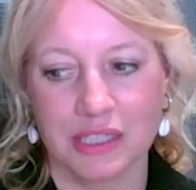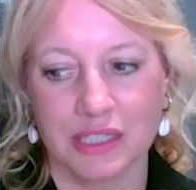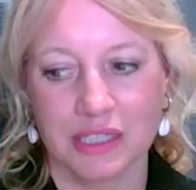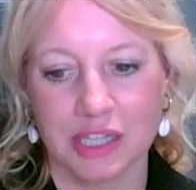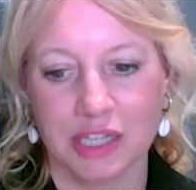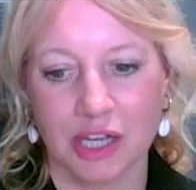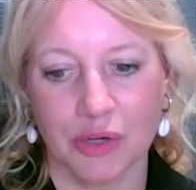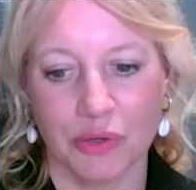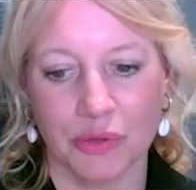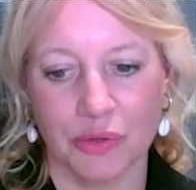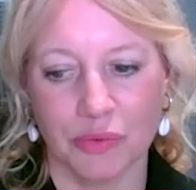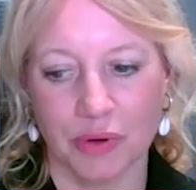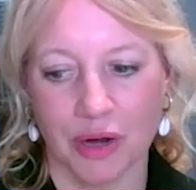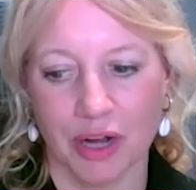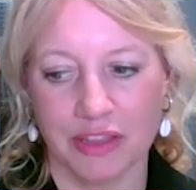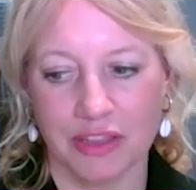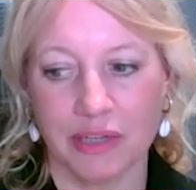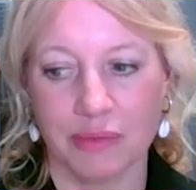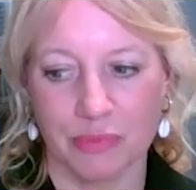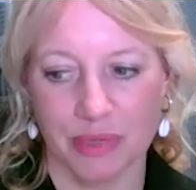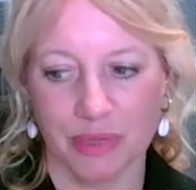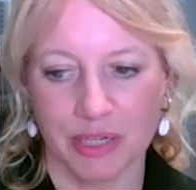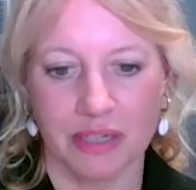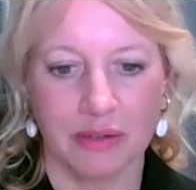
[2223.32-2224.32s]
So I
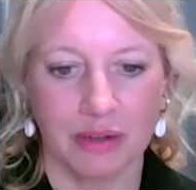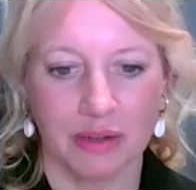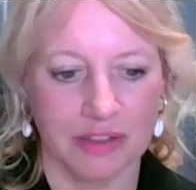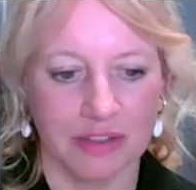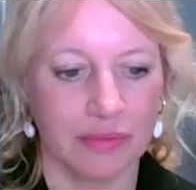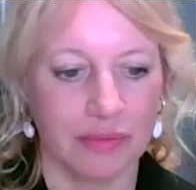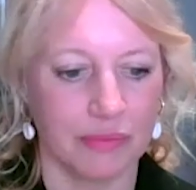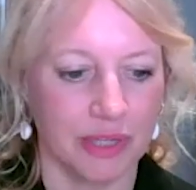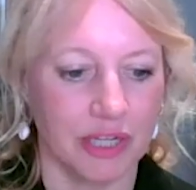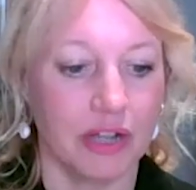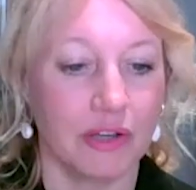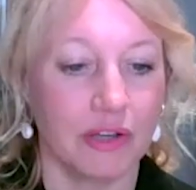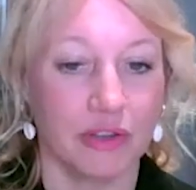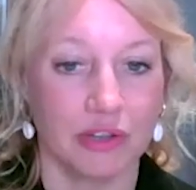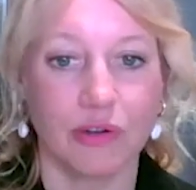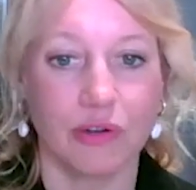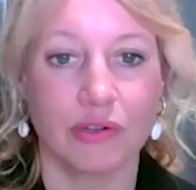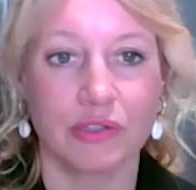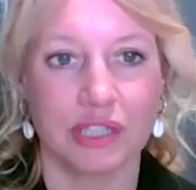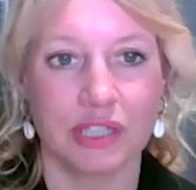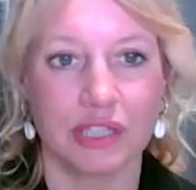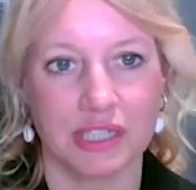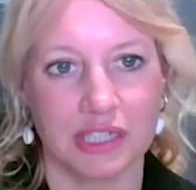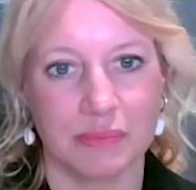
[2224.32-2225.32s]
think we know that
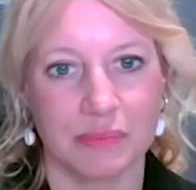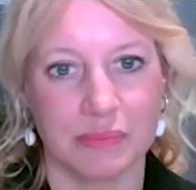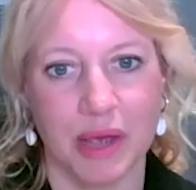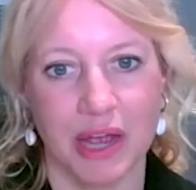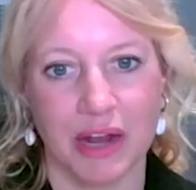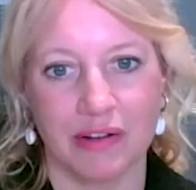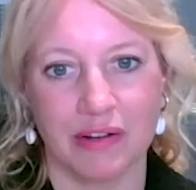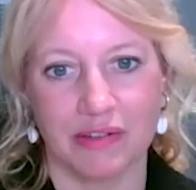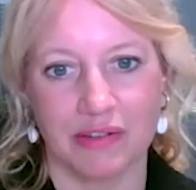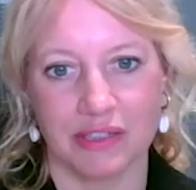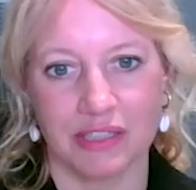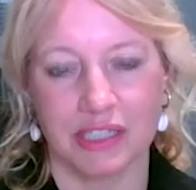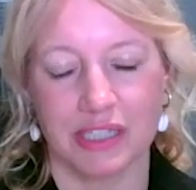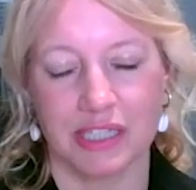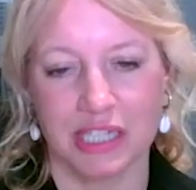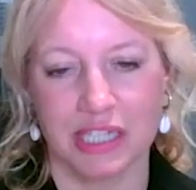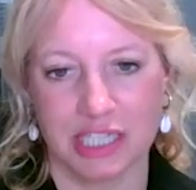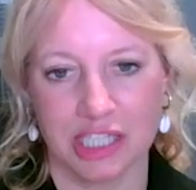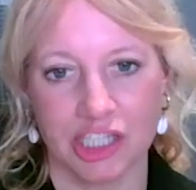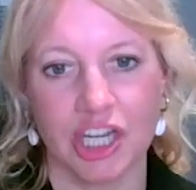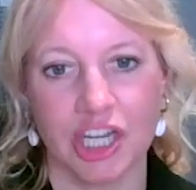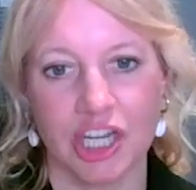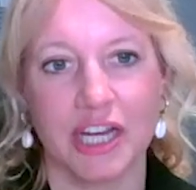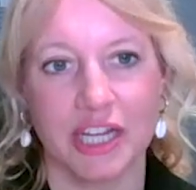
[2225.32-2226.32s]
Austen's parents
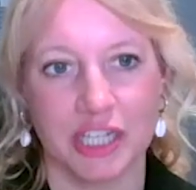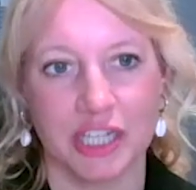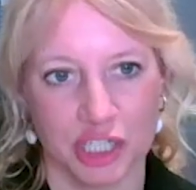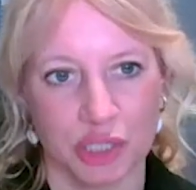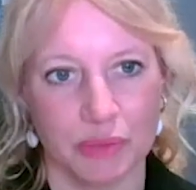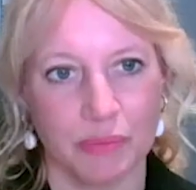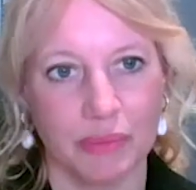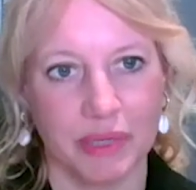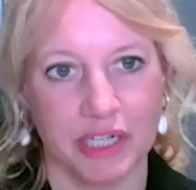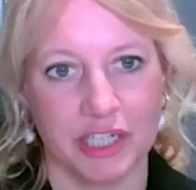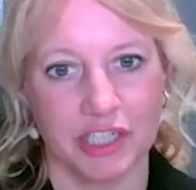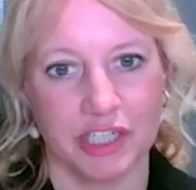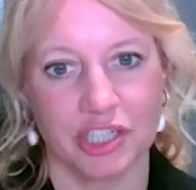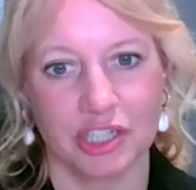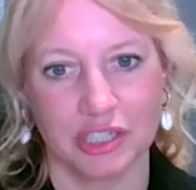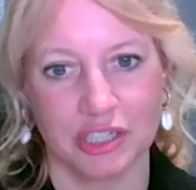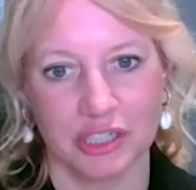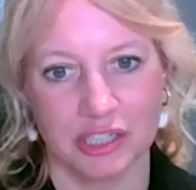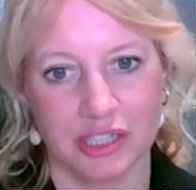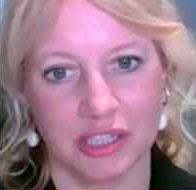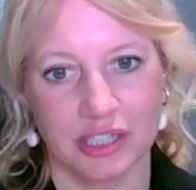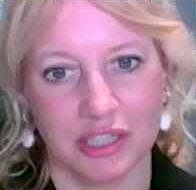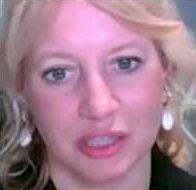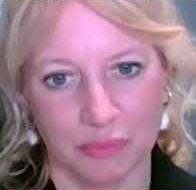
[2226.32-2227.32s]
exchanged
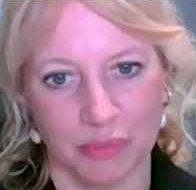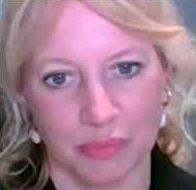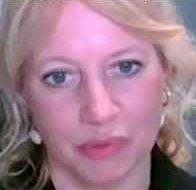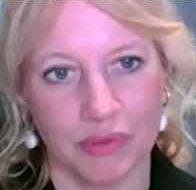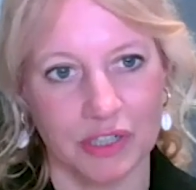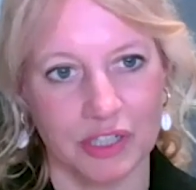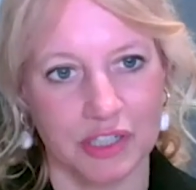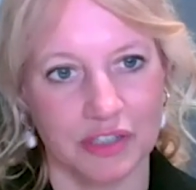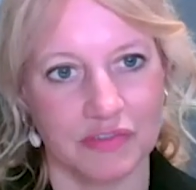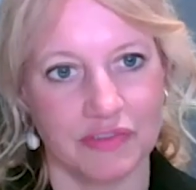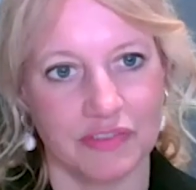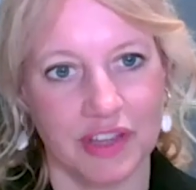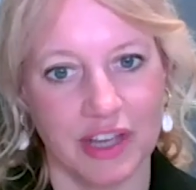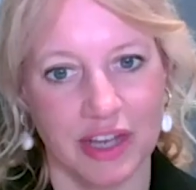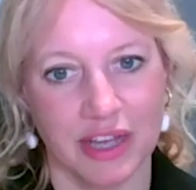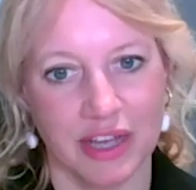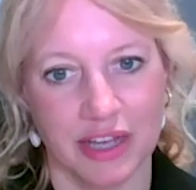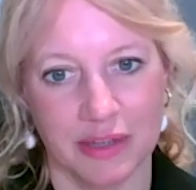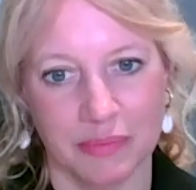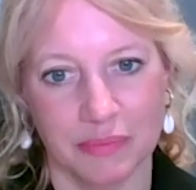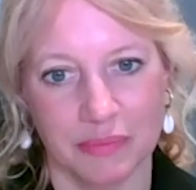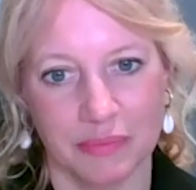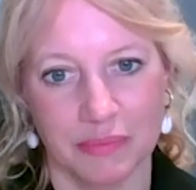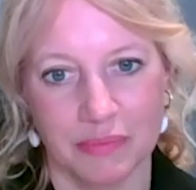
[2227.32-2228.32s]
miniatures at the point of
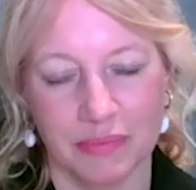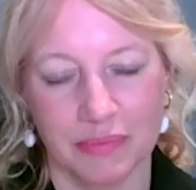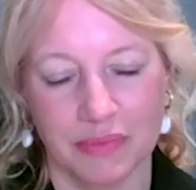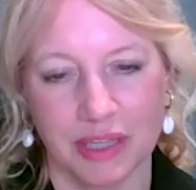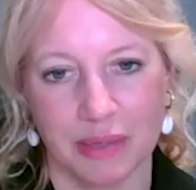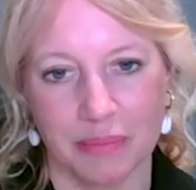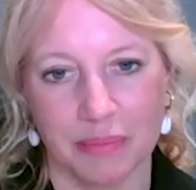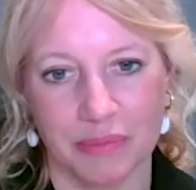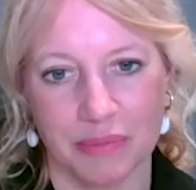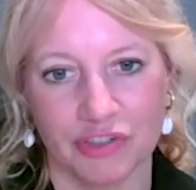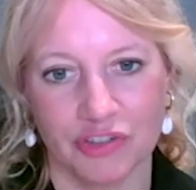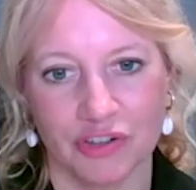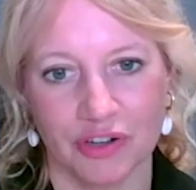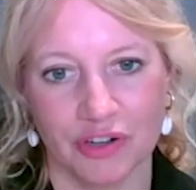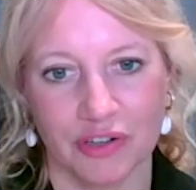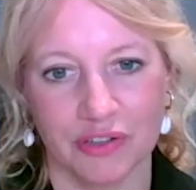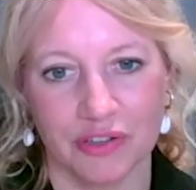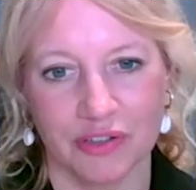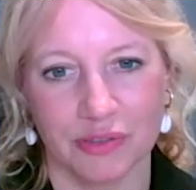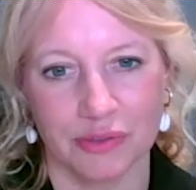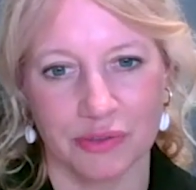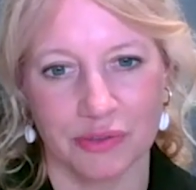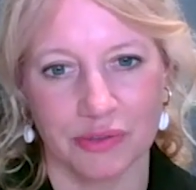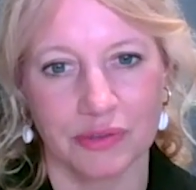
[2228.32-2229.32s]
their
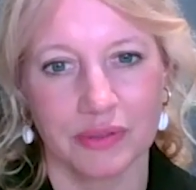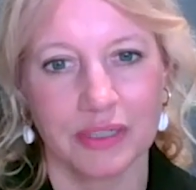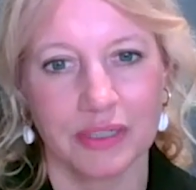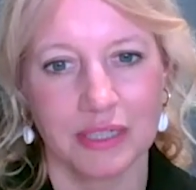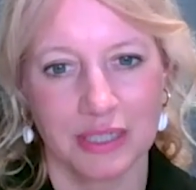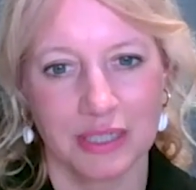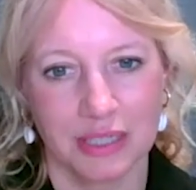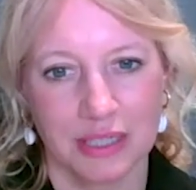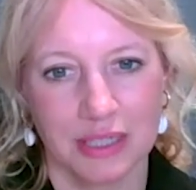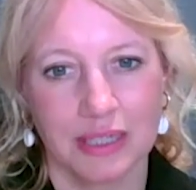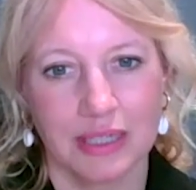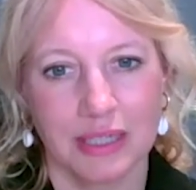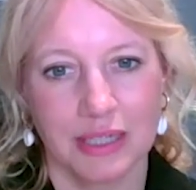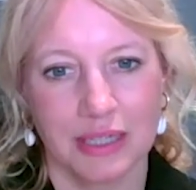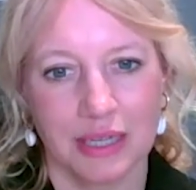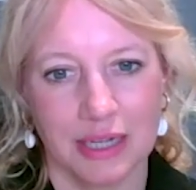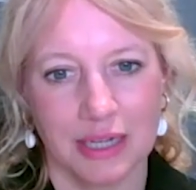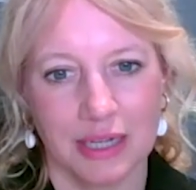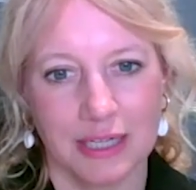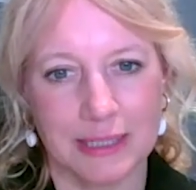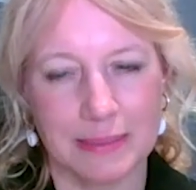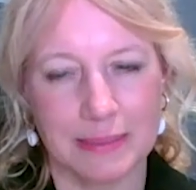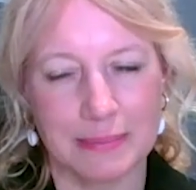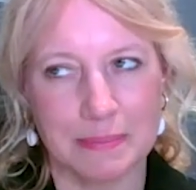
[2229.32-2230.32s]
betrothal,
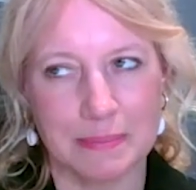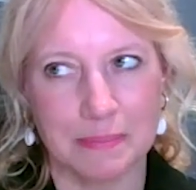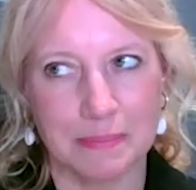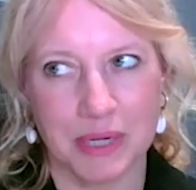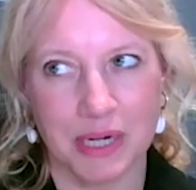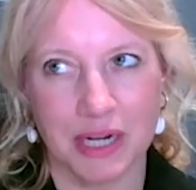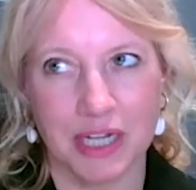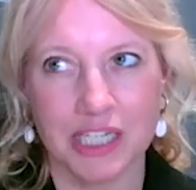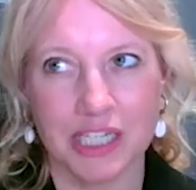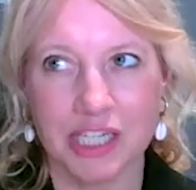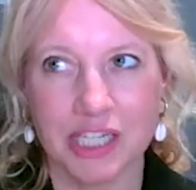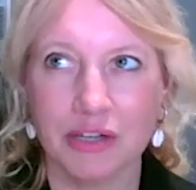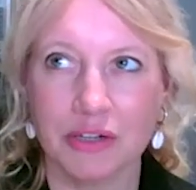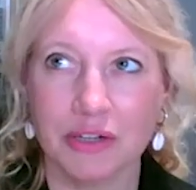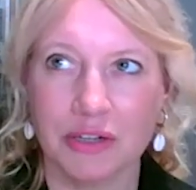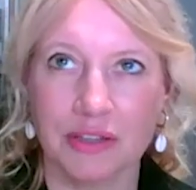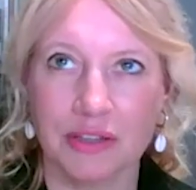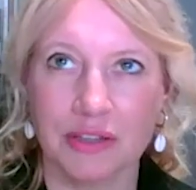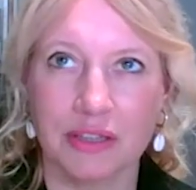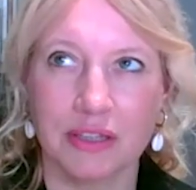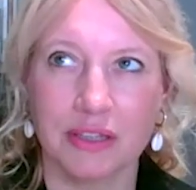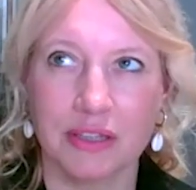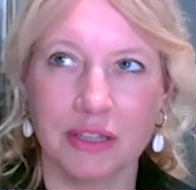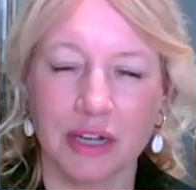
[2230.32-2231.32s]
but I
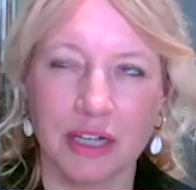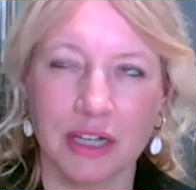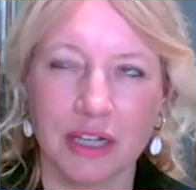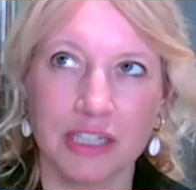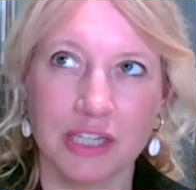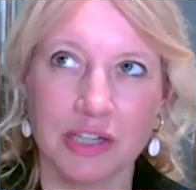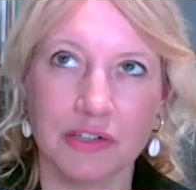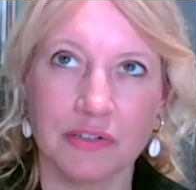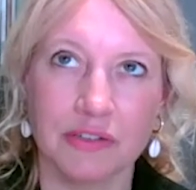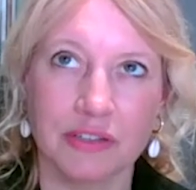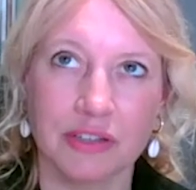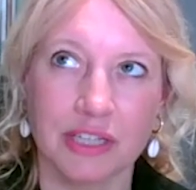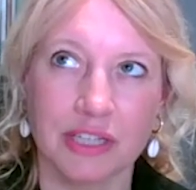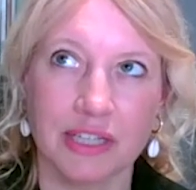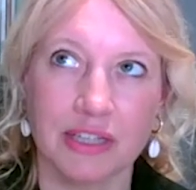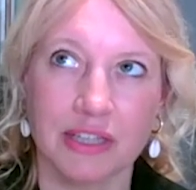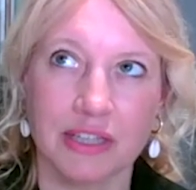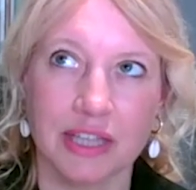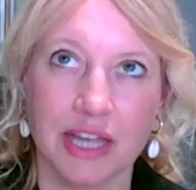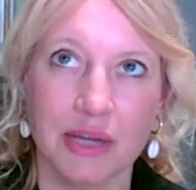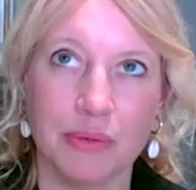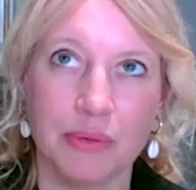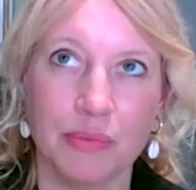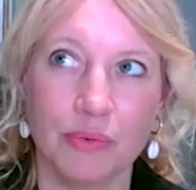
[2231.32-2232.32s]
don't think
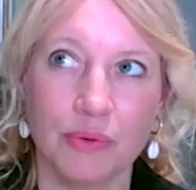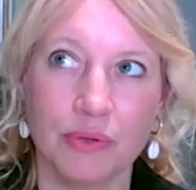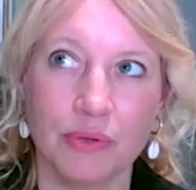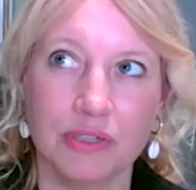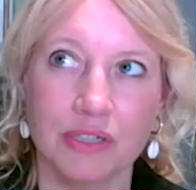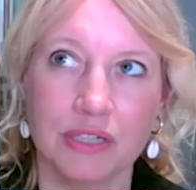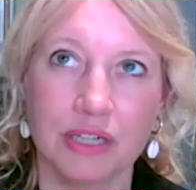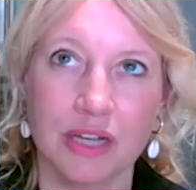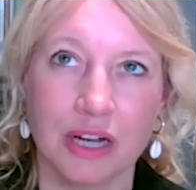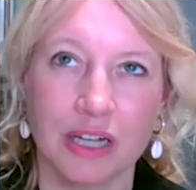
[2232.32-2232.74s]
they would.